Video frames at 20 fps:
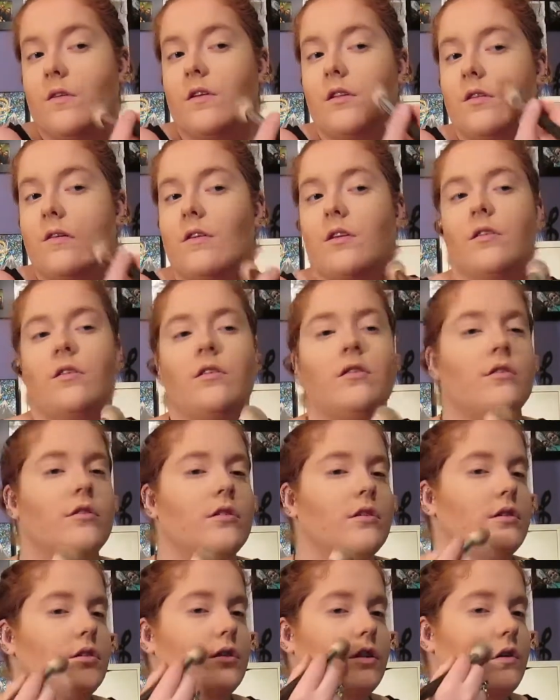
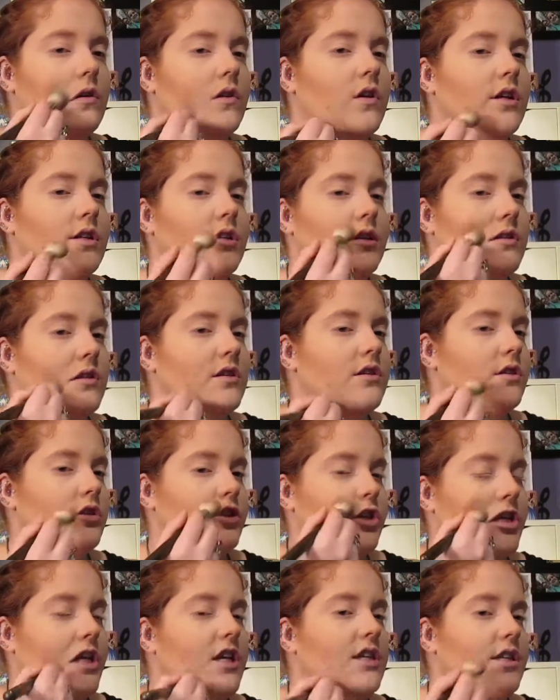little on the
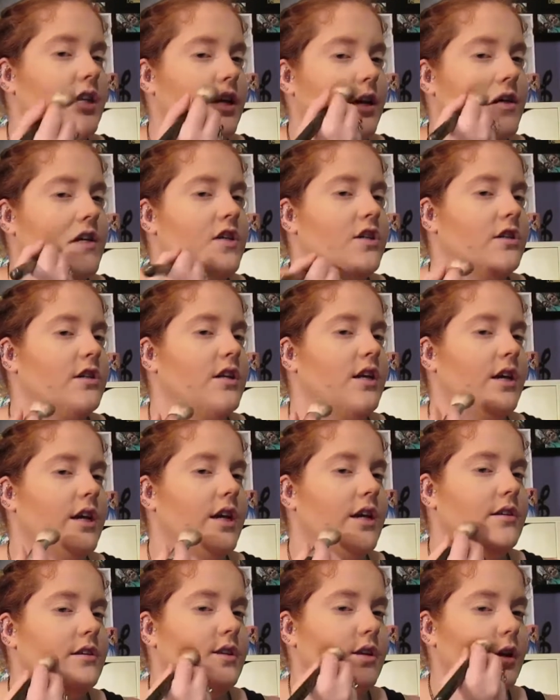cheeks here, just in
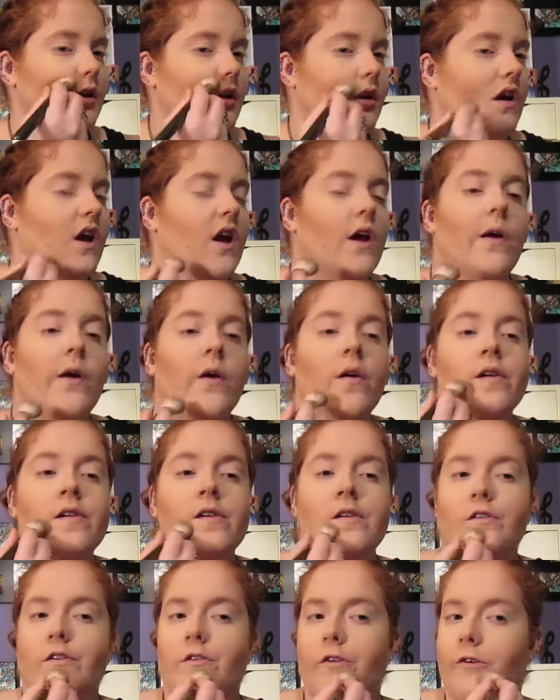case it
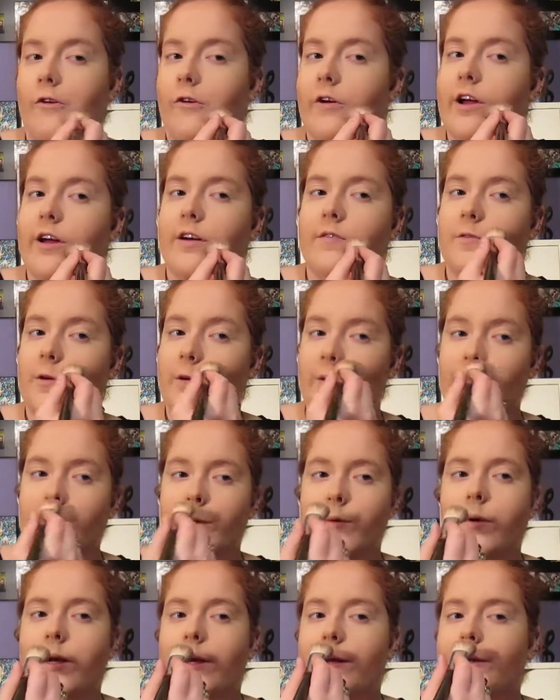traveled
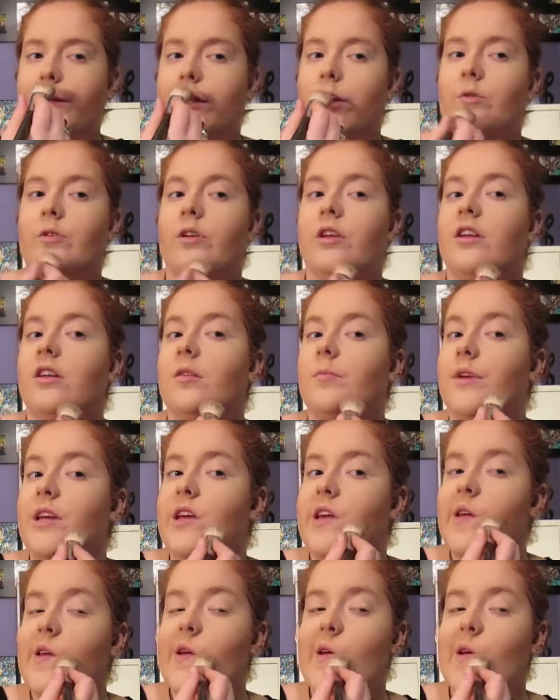to where it don't need to be.